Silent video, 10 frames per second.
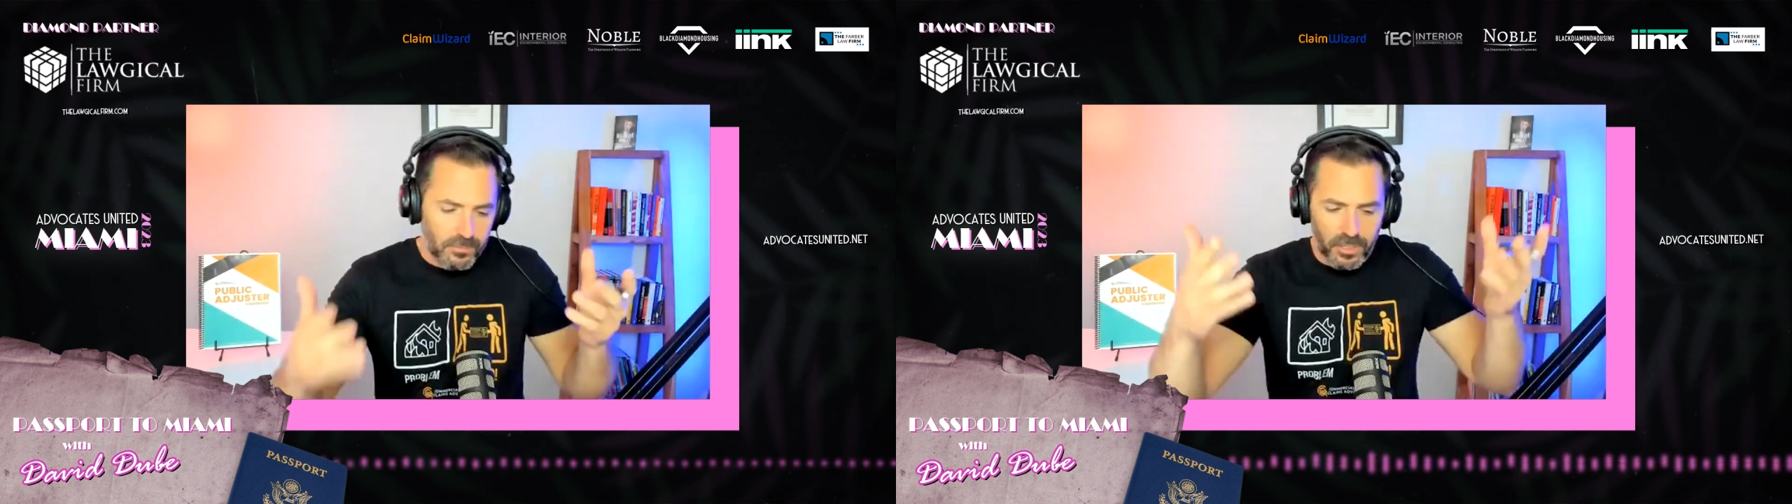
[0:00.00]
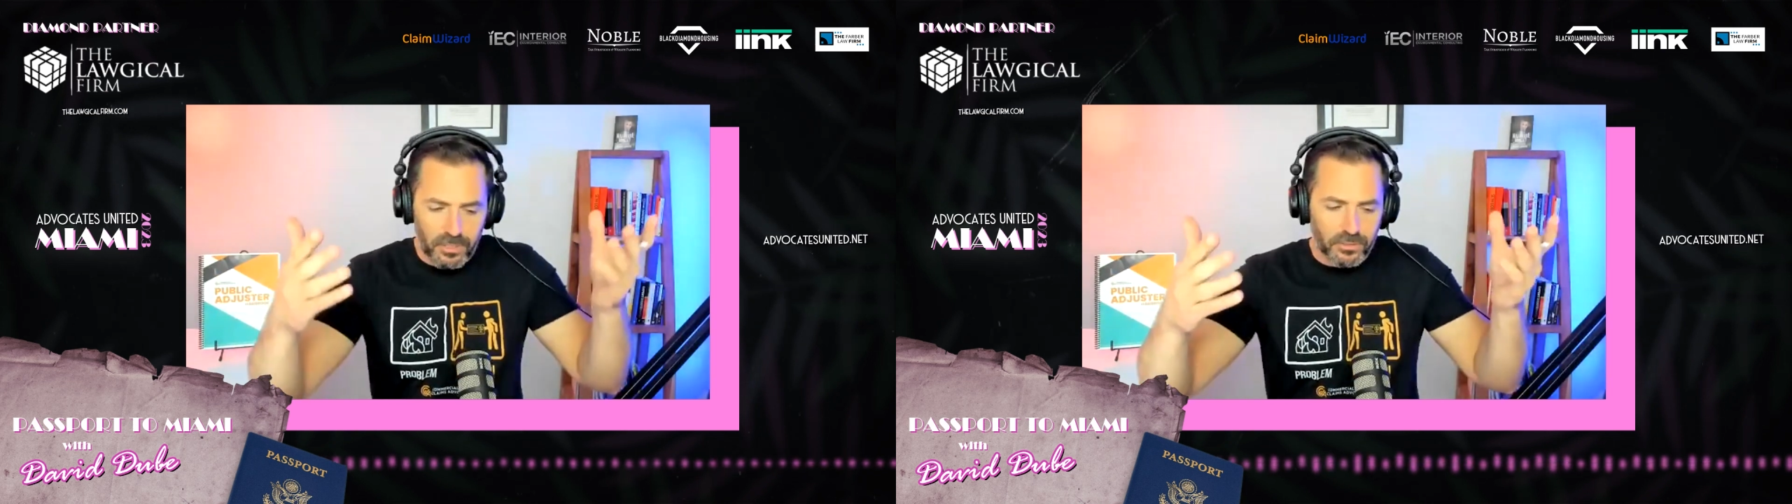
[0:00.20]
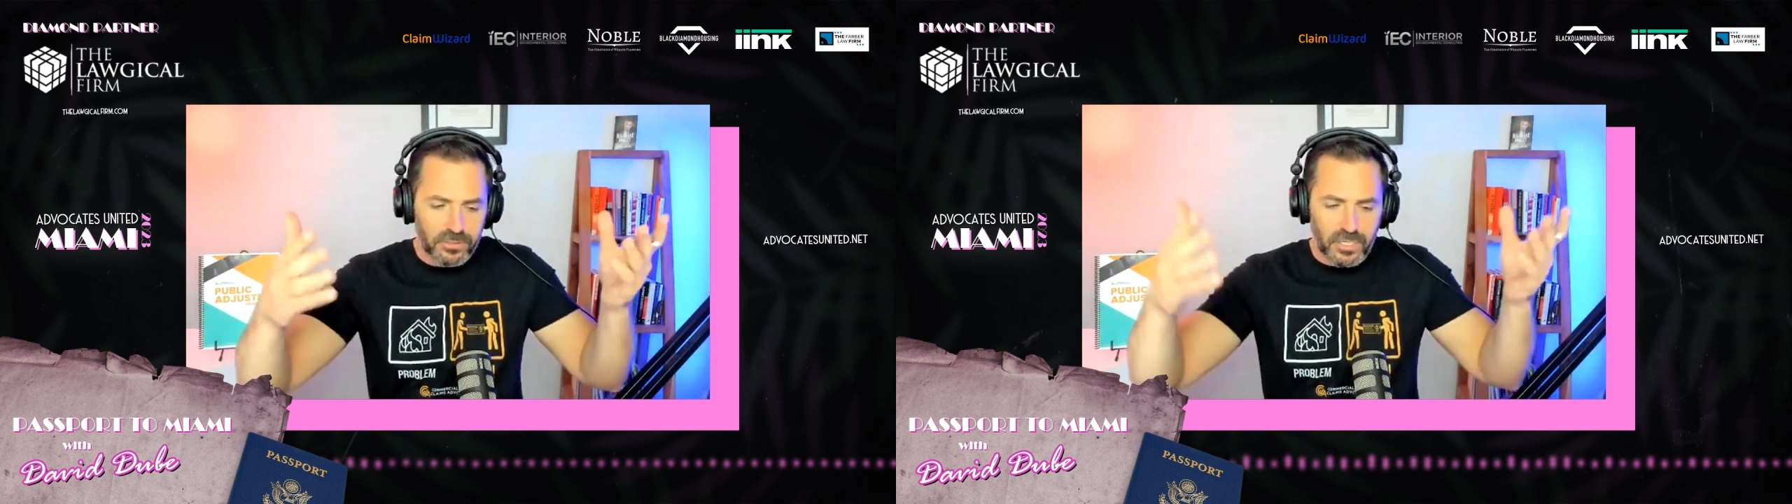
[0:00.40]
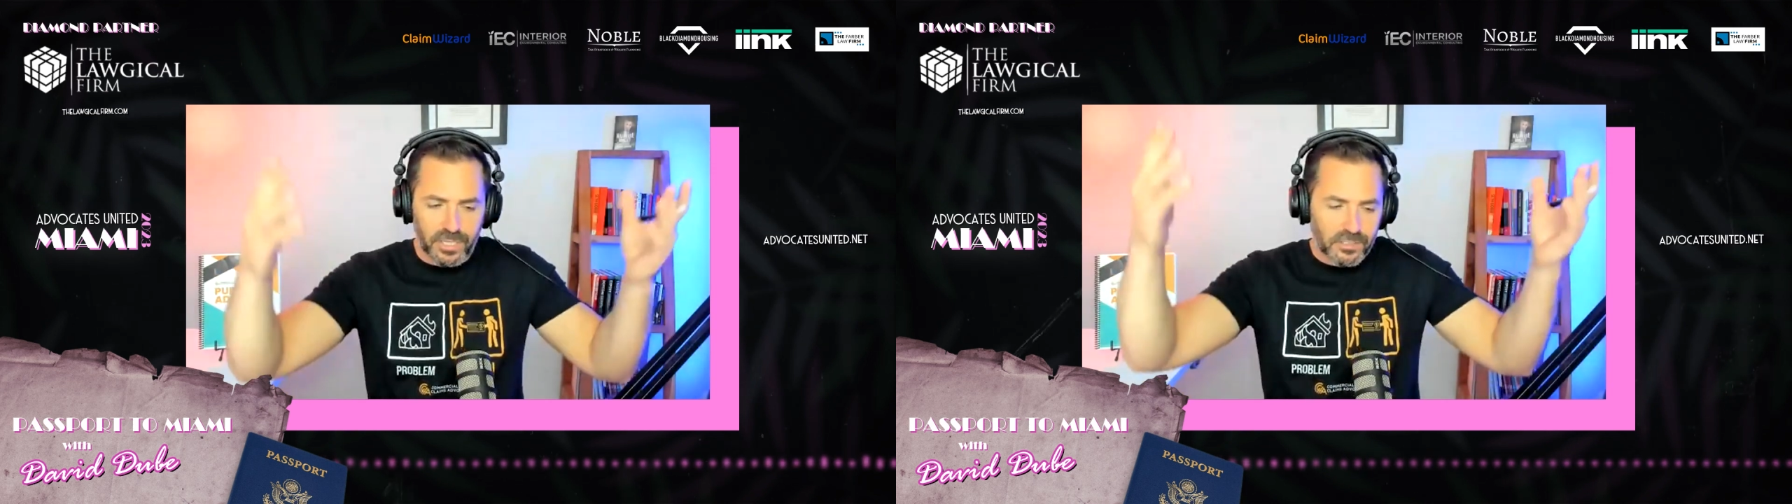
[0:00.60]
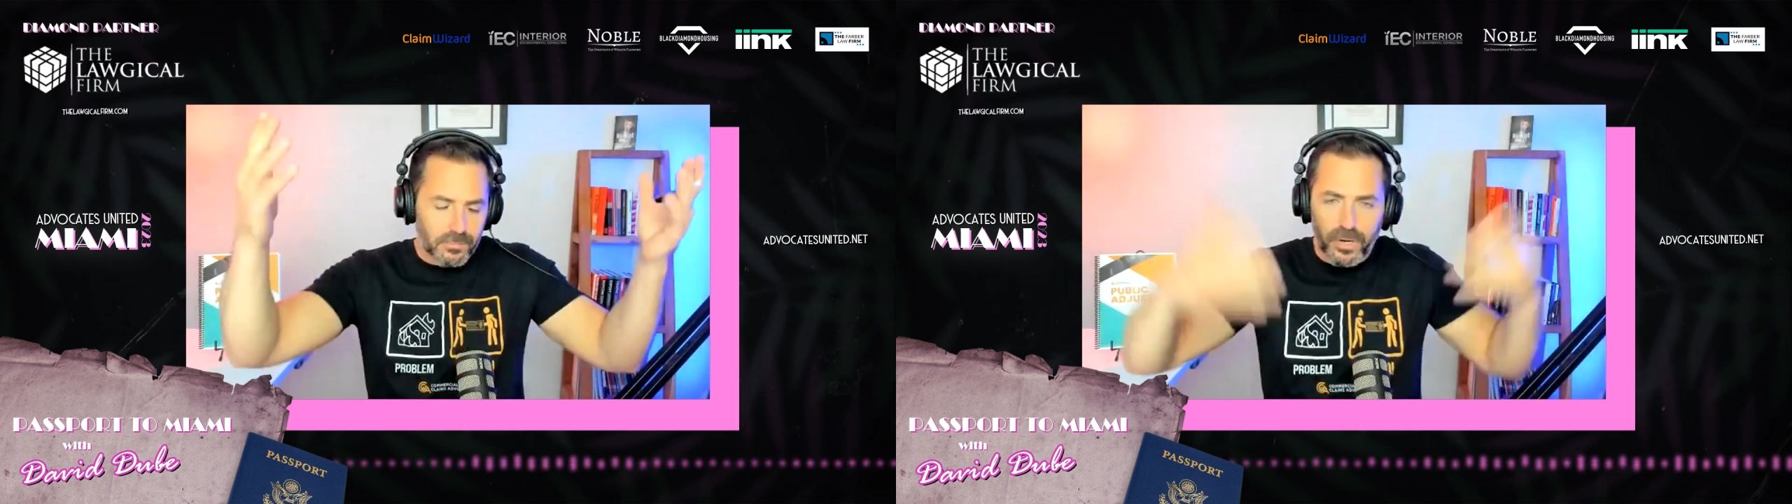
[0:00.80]
but you'll send
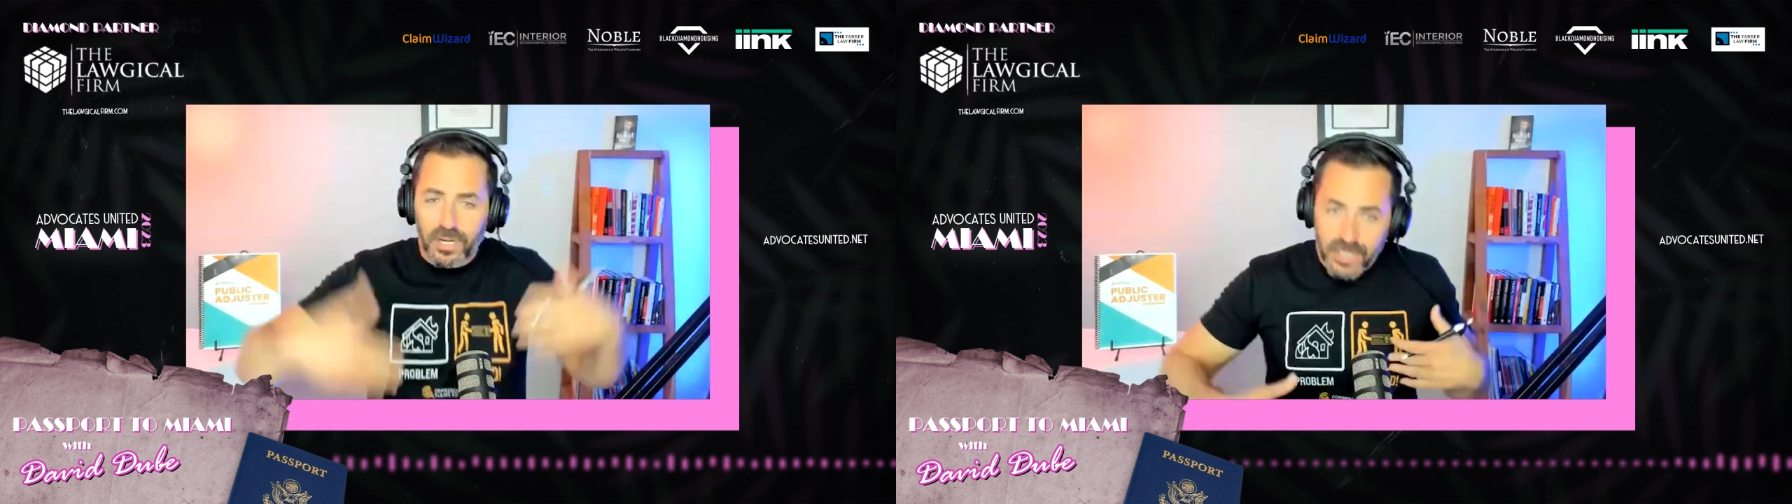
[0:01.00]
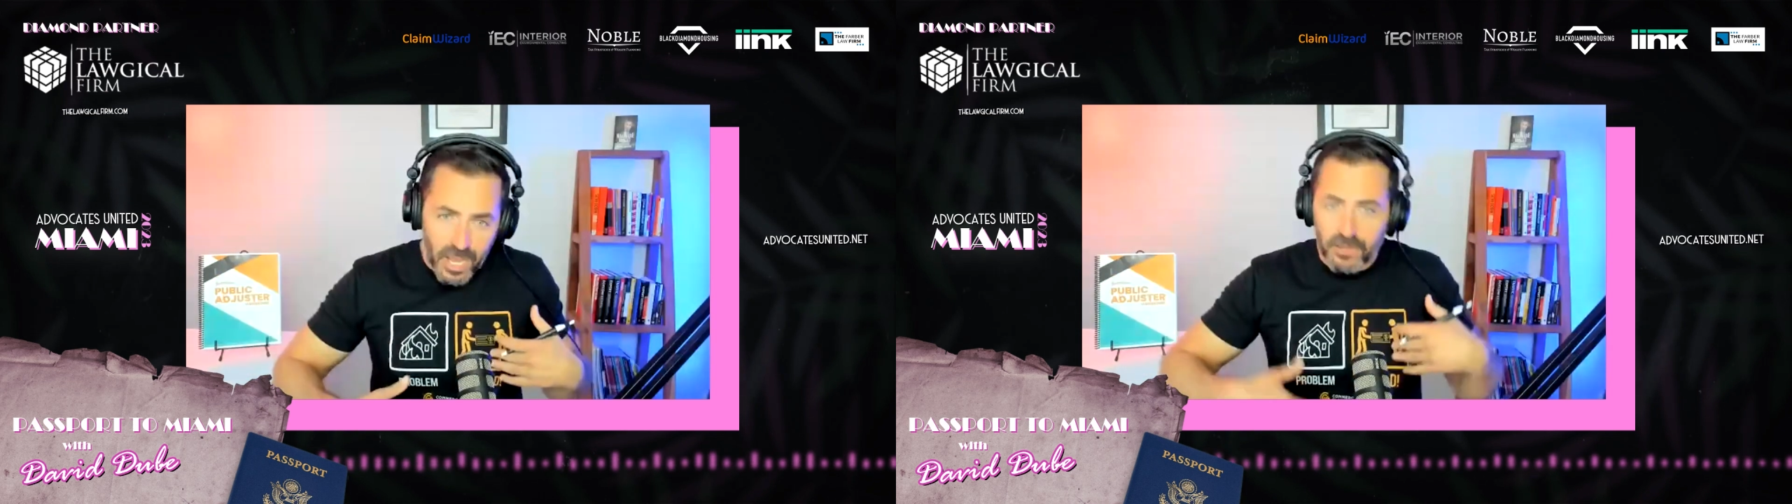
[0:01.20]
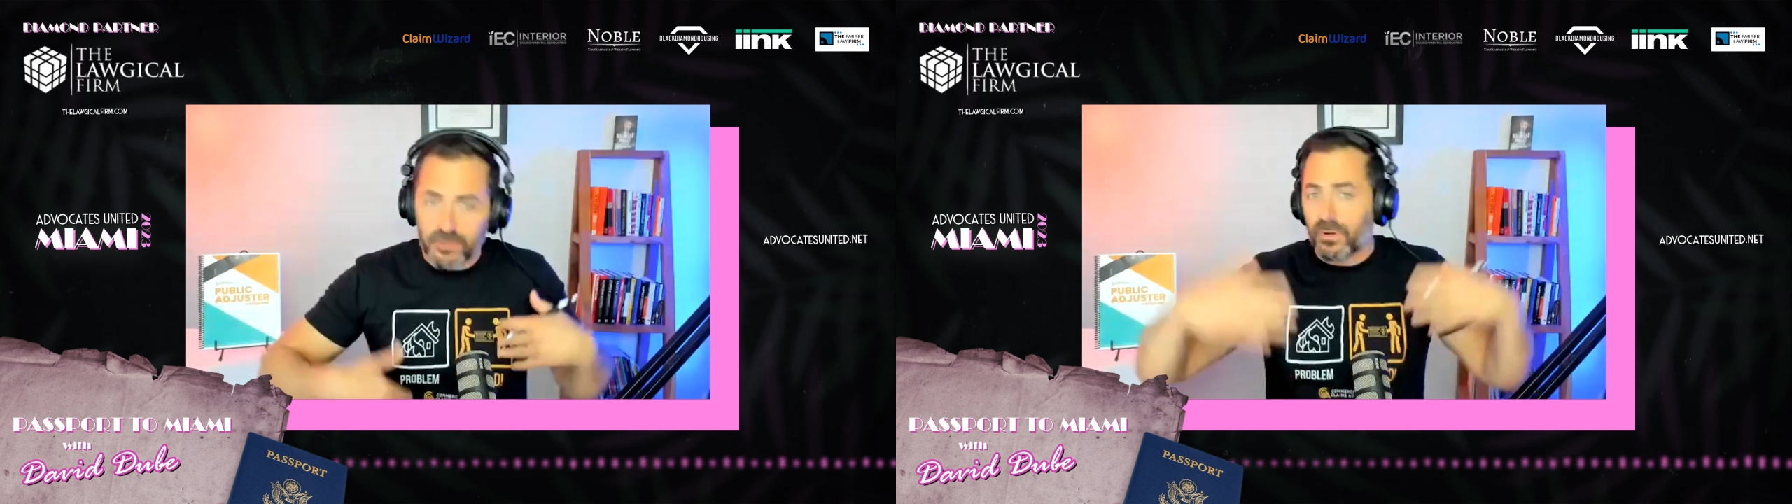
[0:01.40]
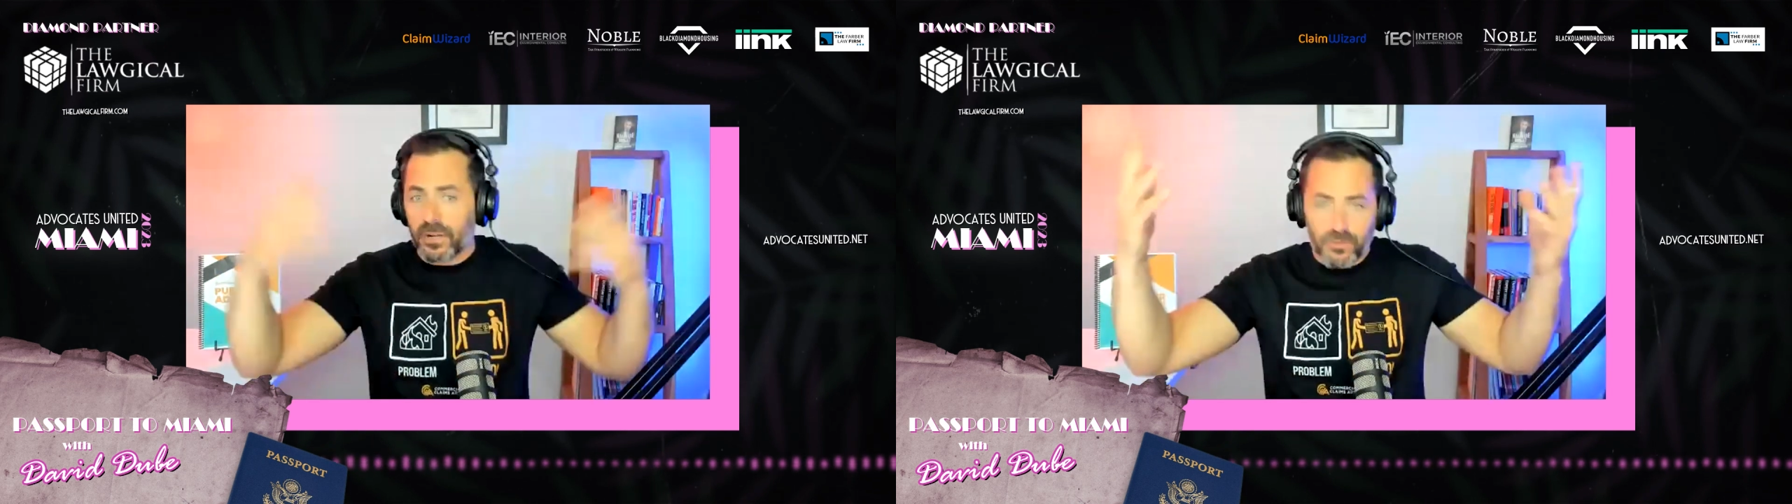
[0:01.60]
like the breakdown of what